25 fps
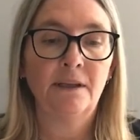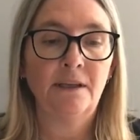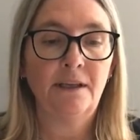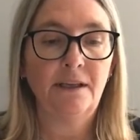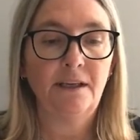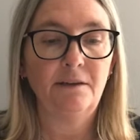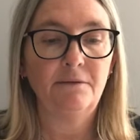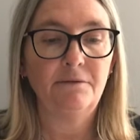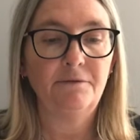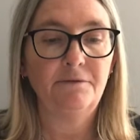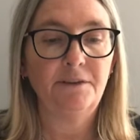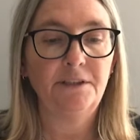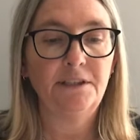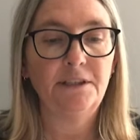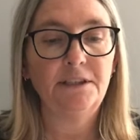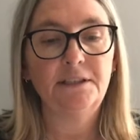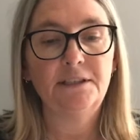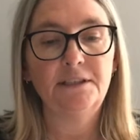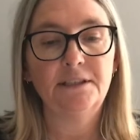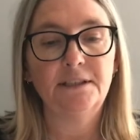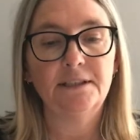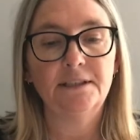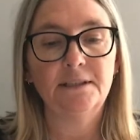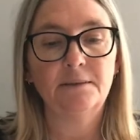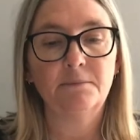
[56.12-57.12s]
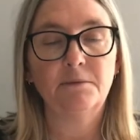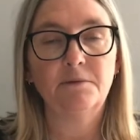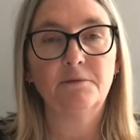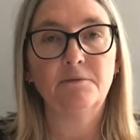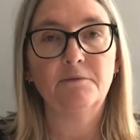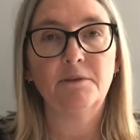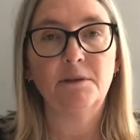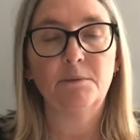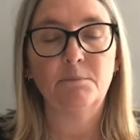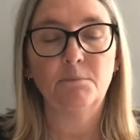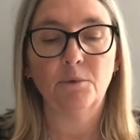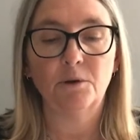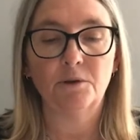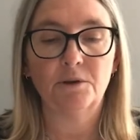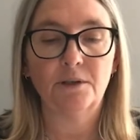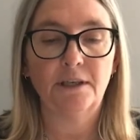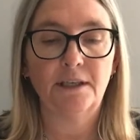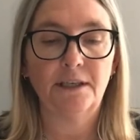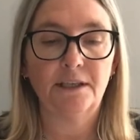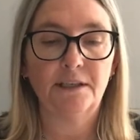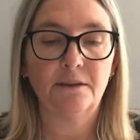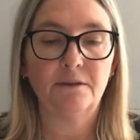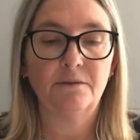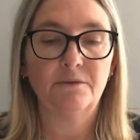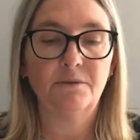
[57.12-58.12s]
It finishes with
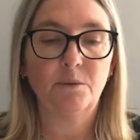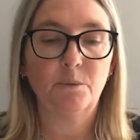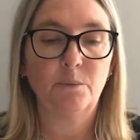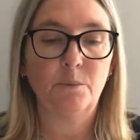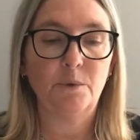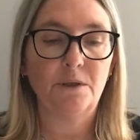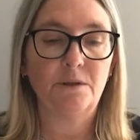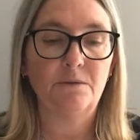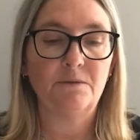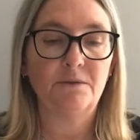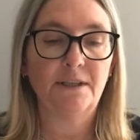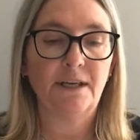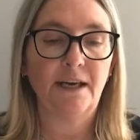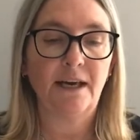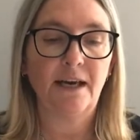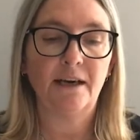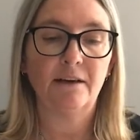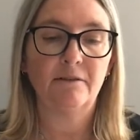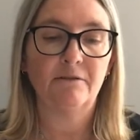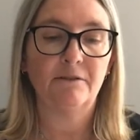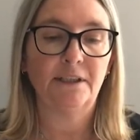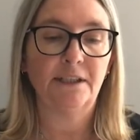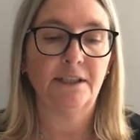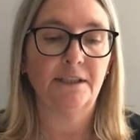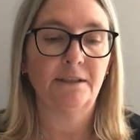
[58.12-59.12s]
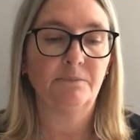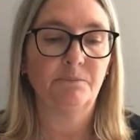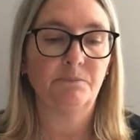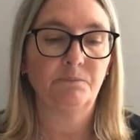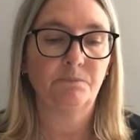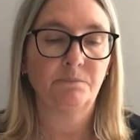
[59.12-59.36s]
remodelling of the wound area.